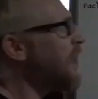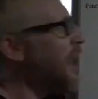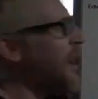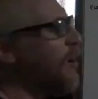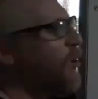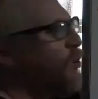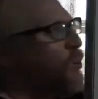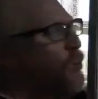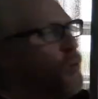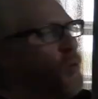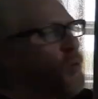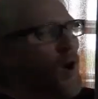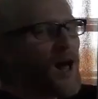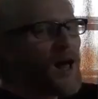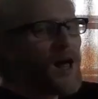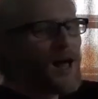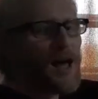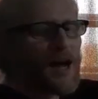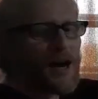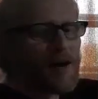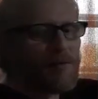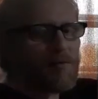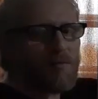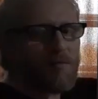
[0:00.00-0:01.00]
Now
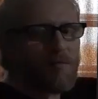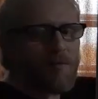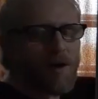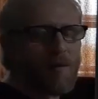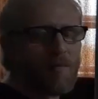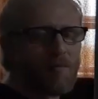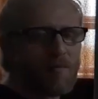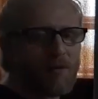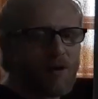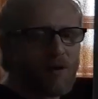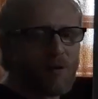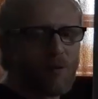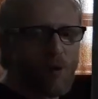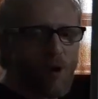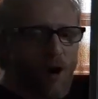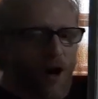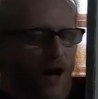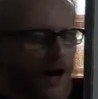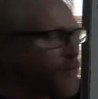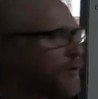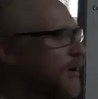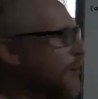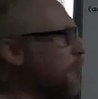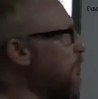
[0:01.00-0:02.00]
y, remember,
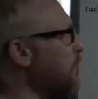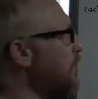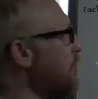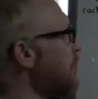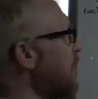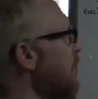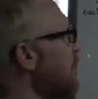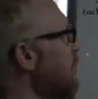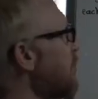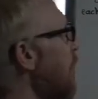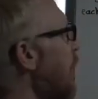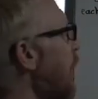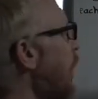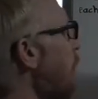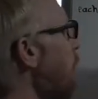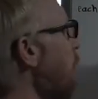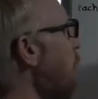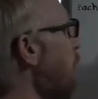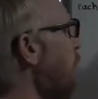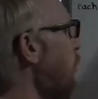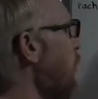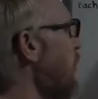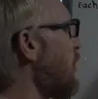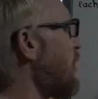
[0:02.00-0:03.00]
y represents
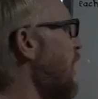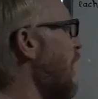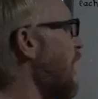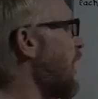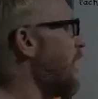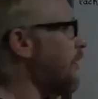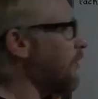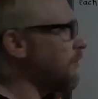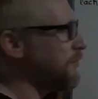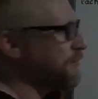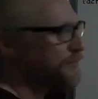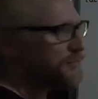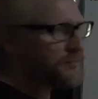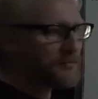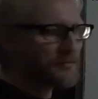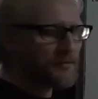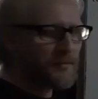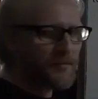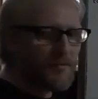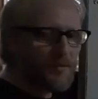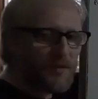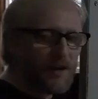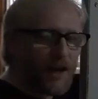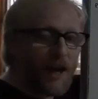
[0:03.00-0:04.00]
up or down.
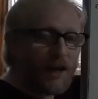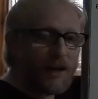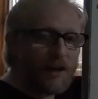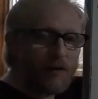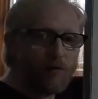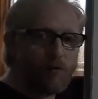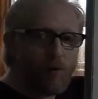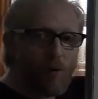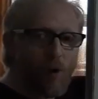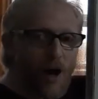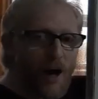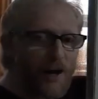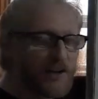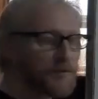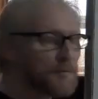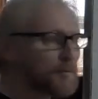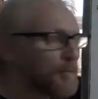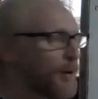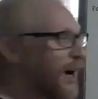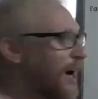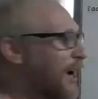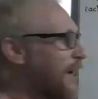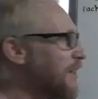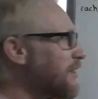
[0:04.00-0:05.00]
And if y
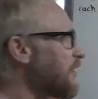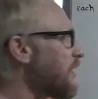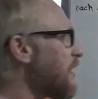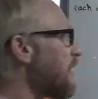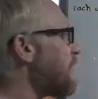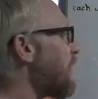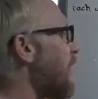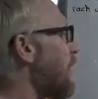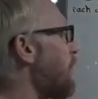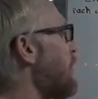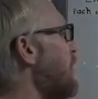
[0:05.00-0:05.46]
is positive,